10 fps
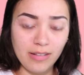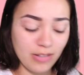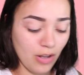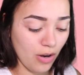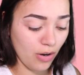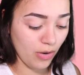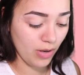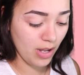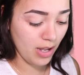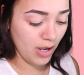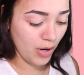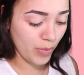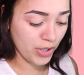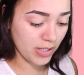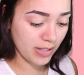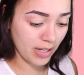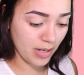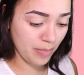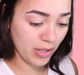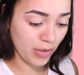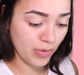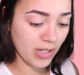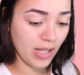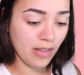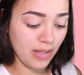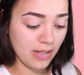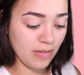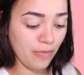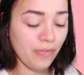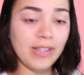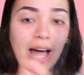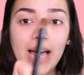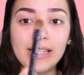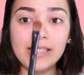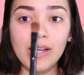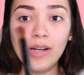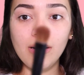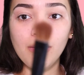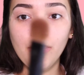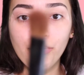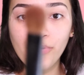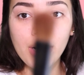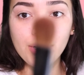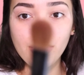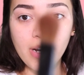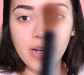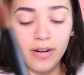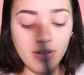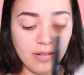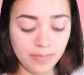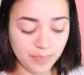So we're just gonna be using this flat brush right here.